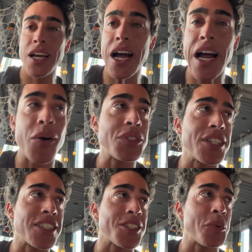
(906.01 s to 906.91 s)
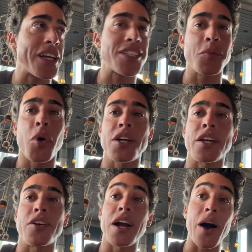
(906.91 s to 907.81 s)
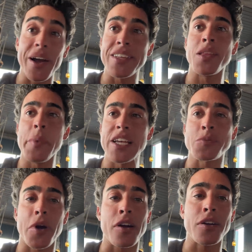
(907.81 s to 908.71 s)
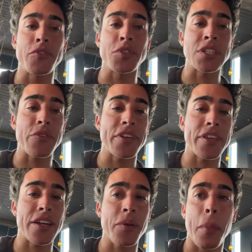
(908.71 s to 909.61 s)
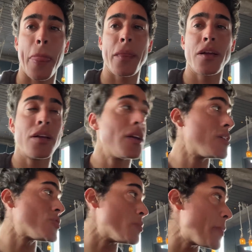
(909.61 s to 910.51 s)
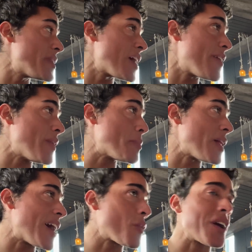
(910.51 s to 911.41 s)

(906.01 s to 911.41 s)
I was just explaining to the bartender how I did the best burger reviews and everything. So maybe they have my plaque.